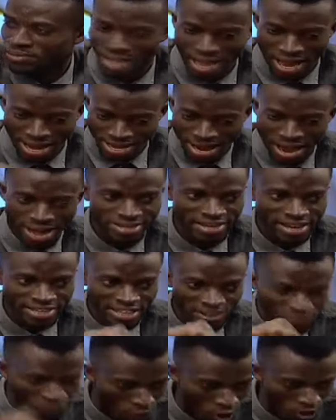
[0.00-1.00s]
And then you're
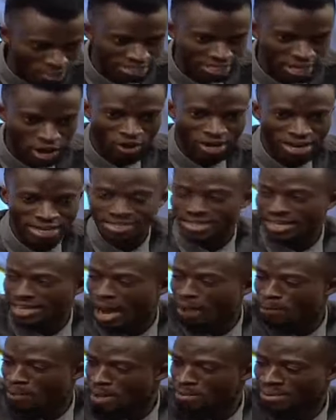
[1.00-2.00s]
defaulting on a
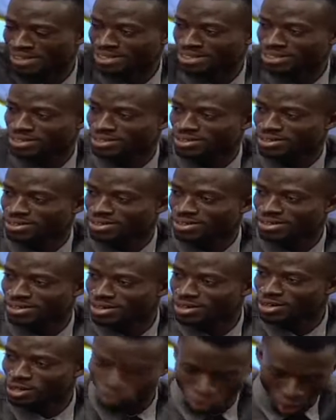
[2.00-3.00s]
standard payment.
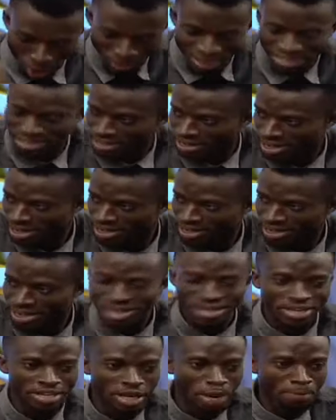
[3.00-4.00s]
Domestically,
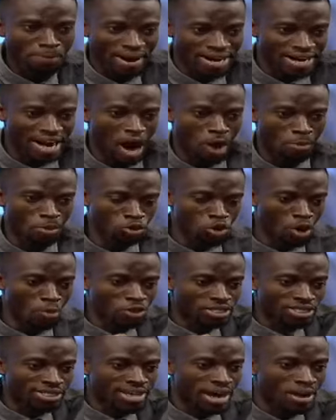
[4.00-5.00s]
nipa na omodo
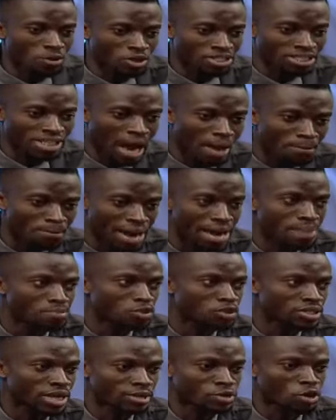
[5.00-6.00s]
musika kwasha buy
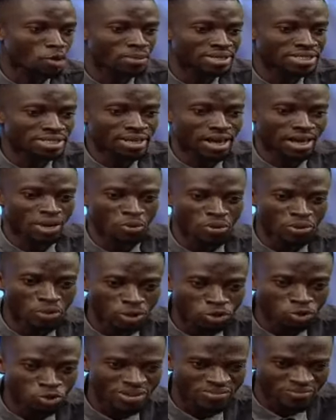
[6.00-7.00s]
musa. Domestically, we
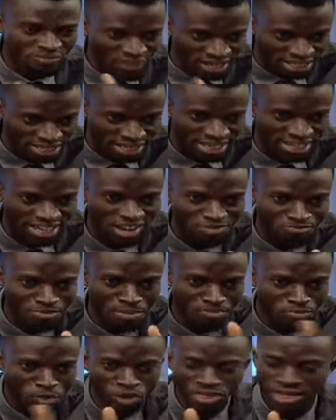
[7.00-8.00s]
want to invest in
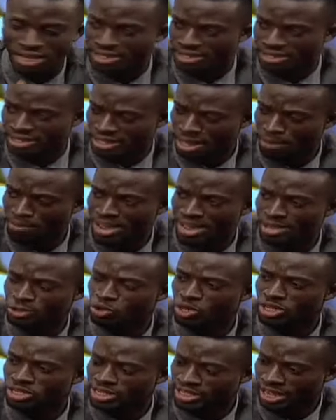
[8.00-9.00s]
government projects. Sabi
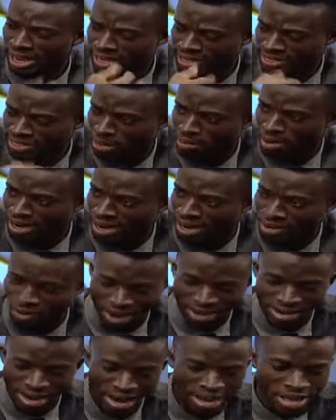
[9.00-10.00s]
yasu musika yasabi kano
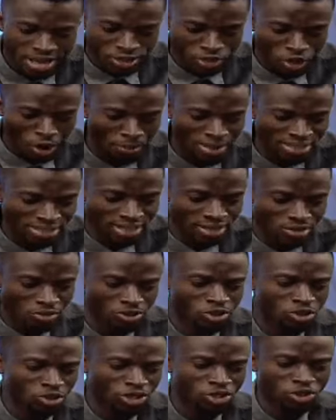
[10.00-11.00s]
ene. Domestic
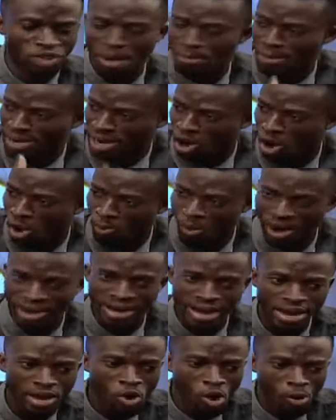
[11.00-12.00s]
restructuring abe kano omo
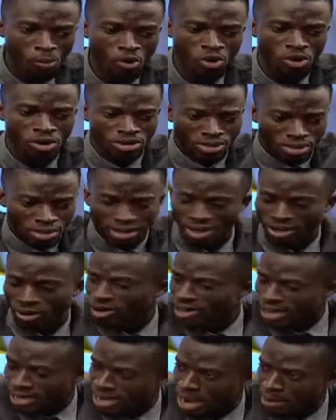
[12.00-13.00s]
ene. Omo
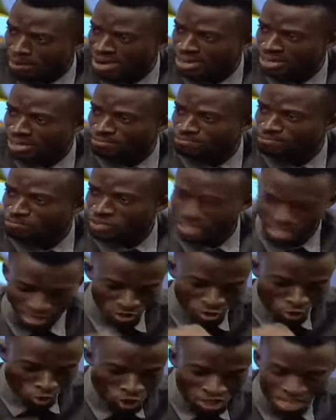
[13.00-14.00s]
cannot get their money,
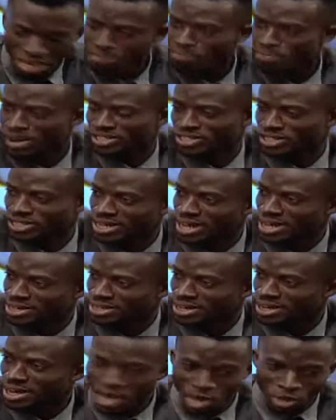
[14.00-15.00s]
including
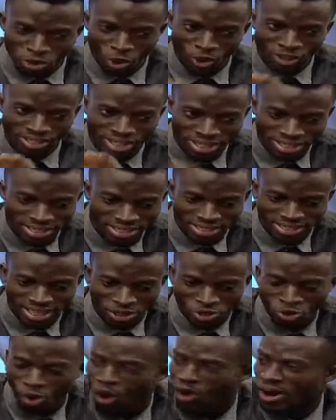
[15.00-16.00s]
pensioners. So this is the
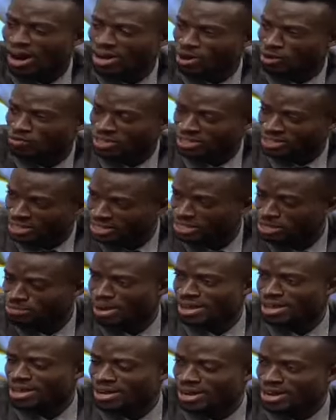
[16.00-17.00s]
scorecard of the
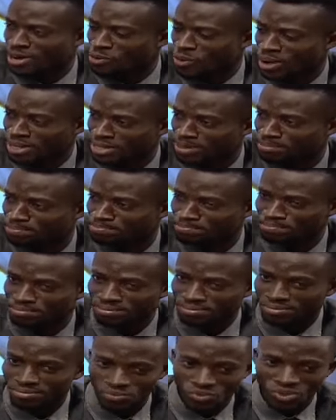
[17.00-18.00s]
gentleman here kano wasem.
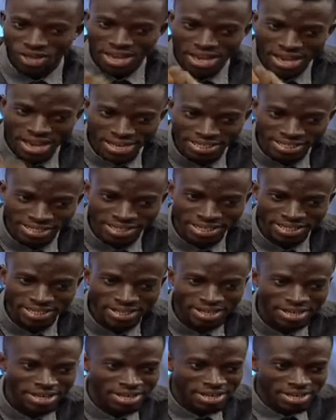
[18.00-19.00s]
Anti,
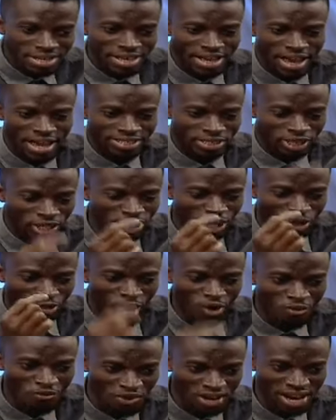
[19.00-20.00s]
a chance of
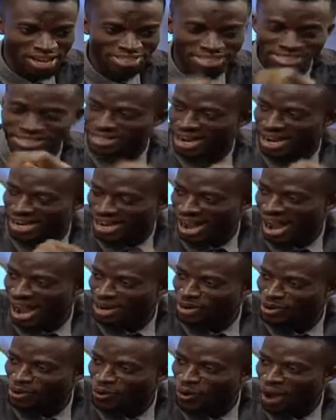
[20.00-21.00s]
confidence in that guy,
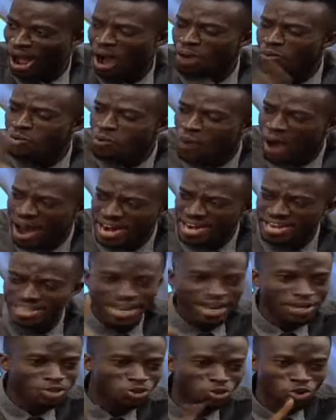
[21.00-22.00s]
you know. I really,
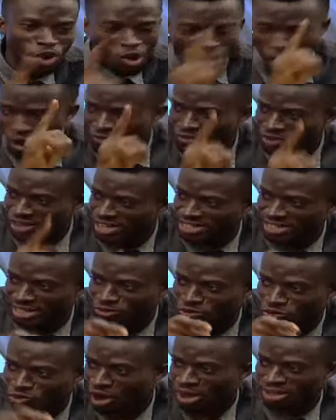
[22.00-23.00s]
there is no confidence
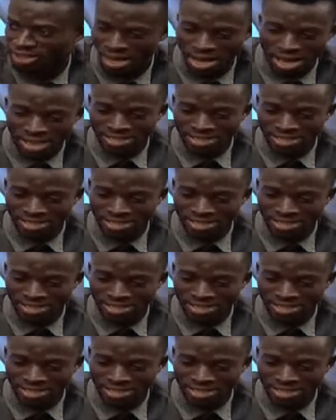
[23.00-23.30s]
and trust.